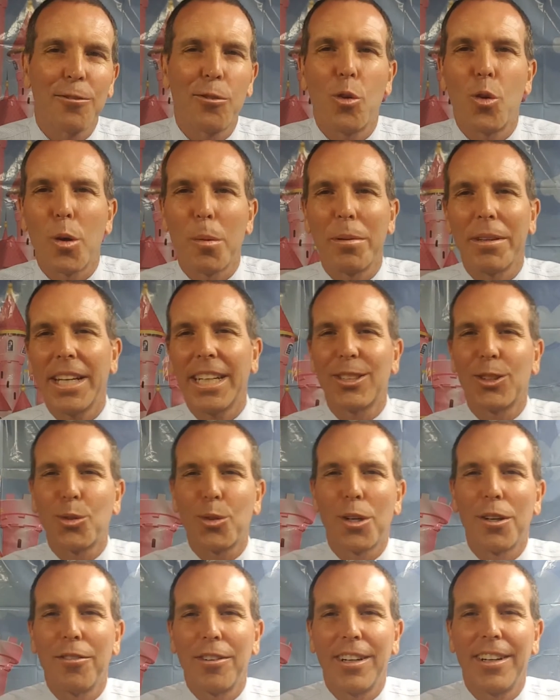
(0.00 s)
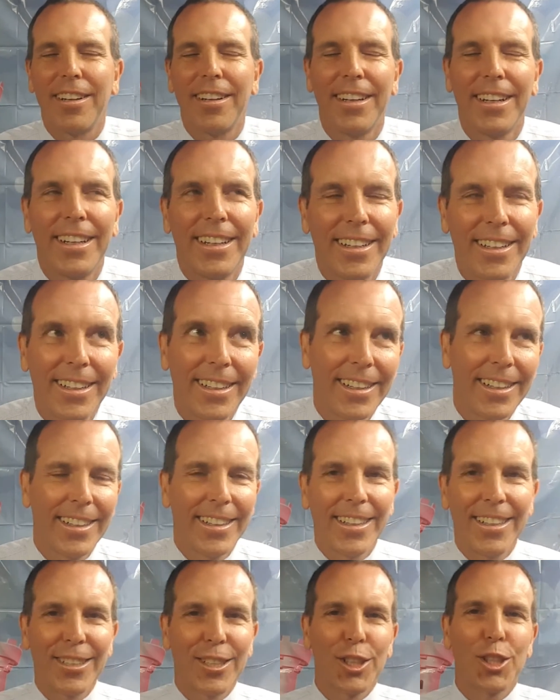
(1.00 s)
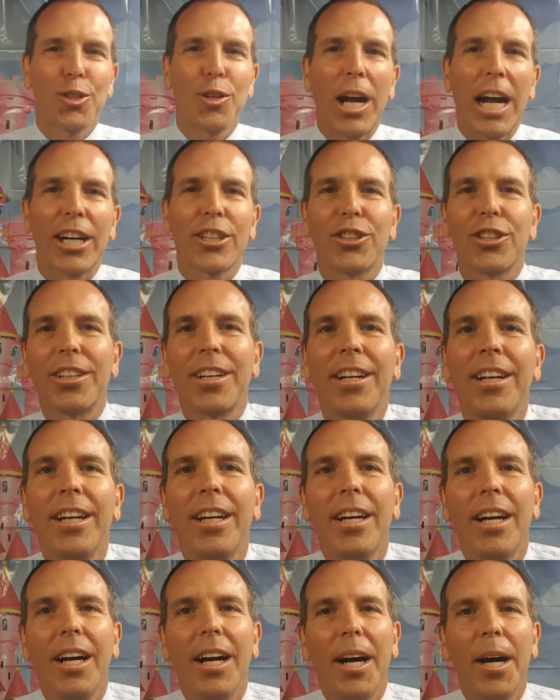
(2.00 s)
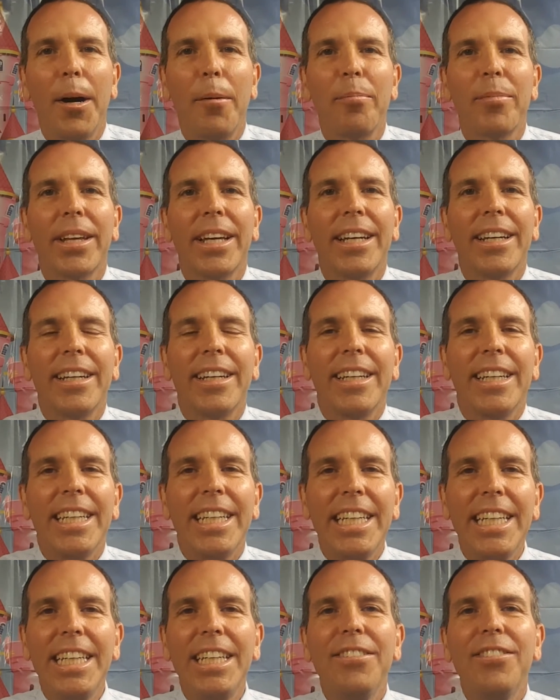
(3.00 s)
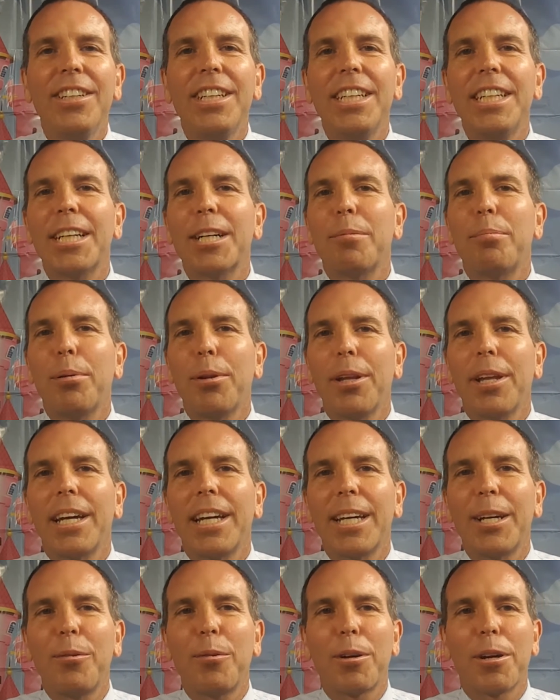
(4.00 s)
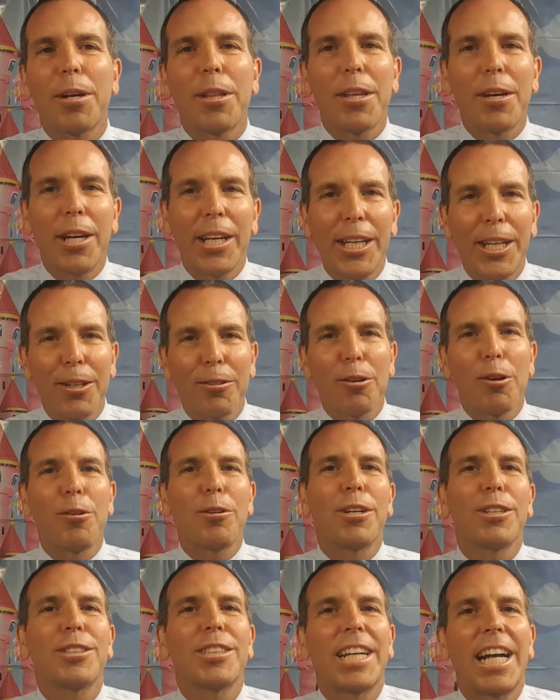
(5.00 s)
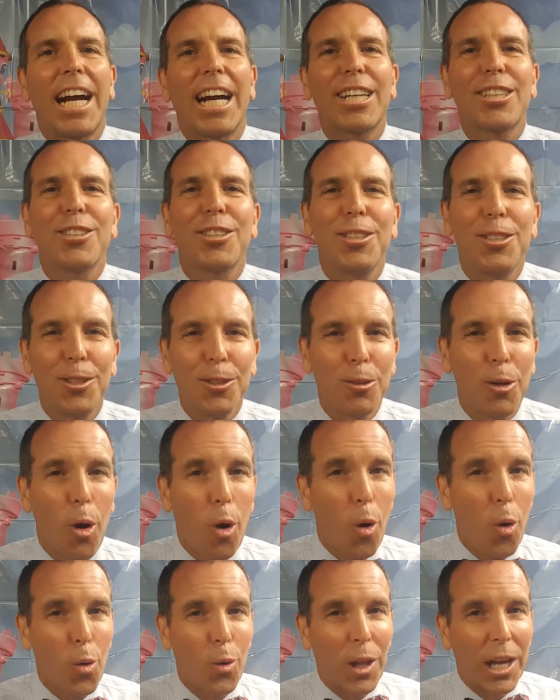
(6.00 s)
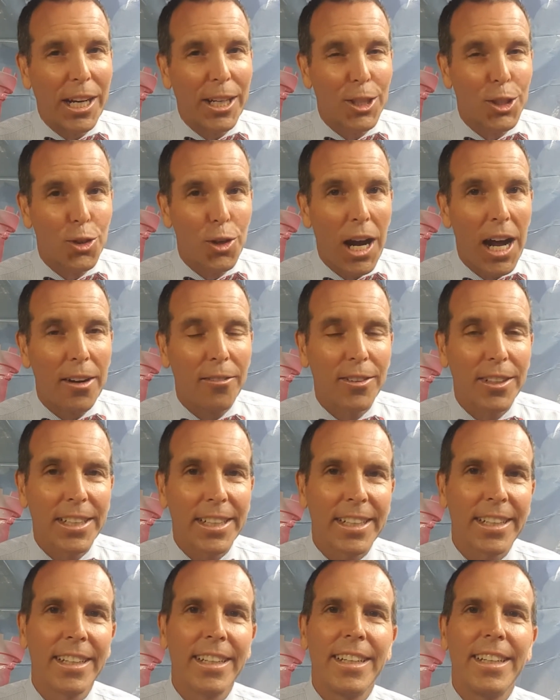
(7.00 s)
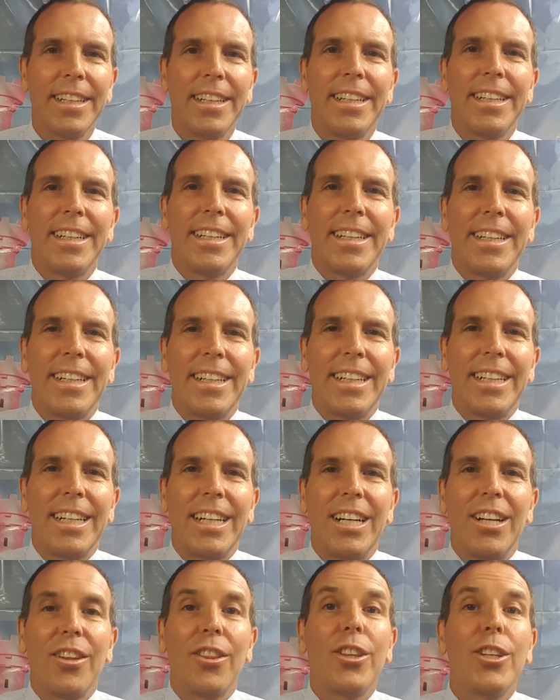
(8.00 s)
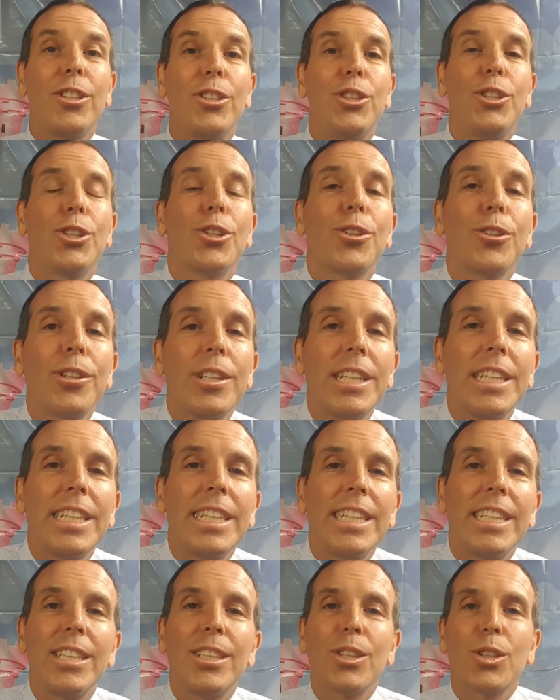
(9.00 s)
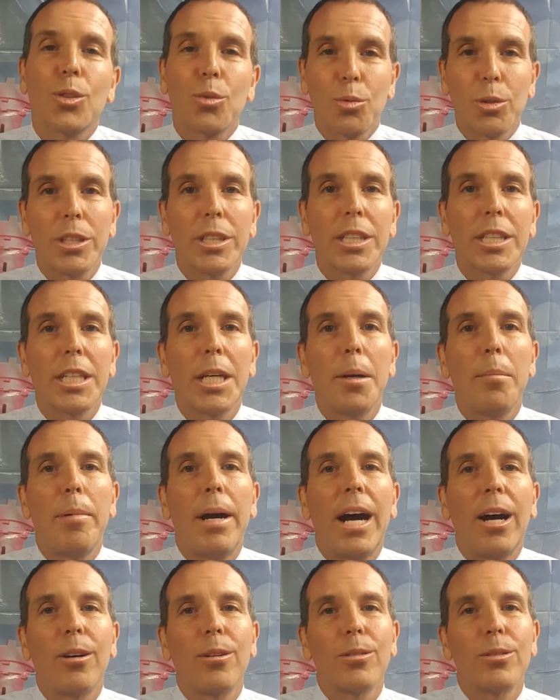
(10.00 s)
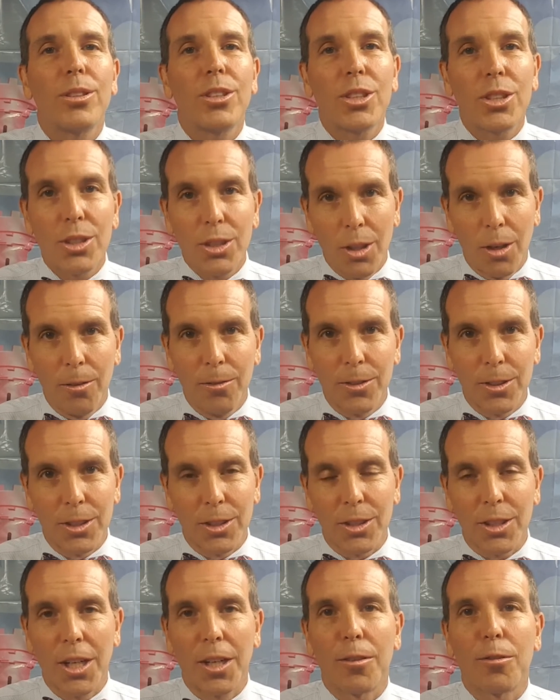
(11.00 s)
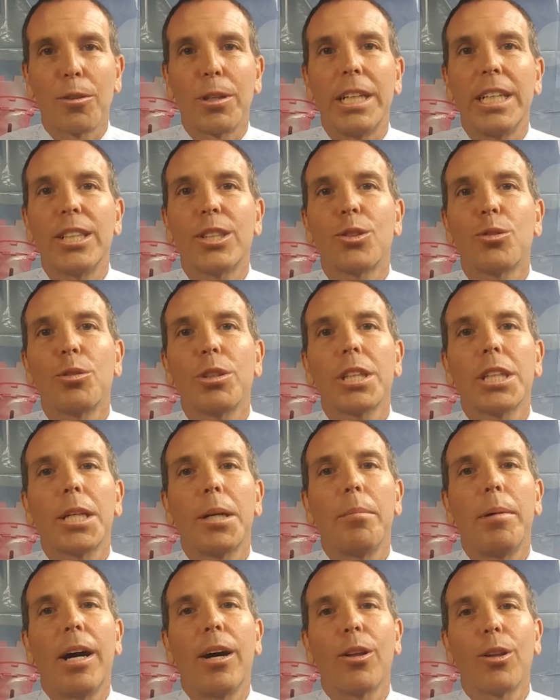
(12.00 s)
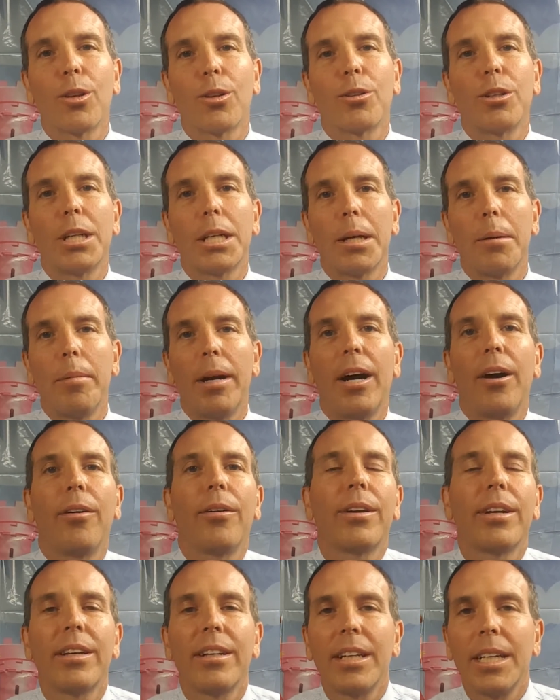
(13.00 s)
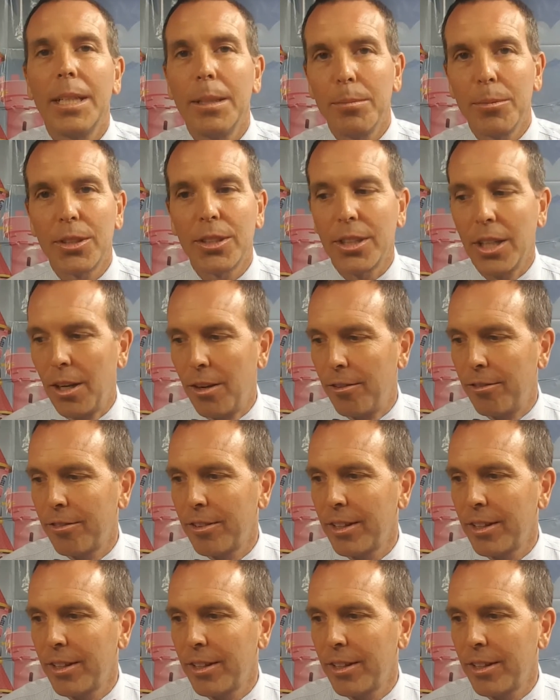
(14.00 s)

4, but that's sort of a distraction. Even in a play where the hero doesn't actually do a whole lot of traveling, the journey is really about self-discovery. It's really about learning about himself.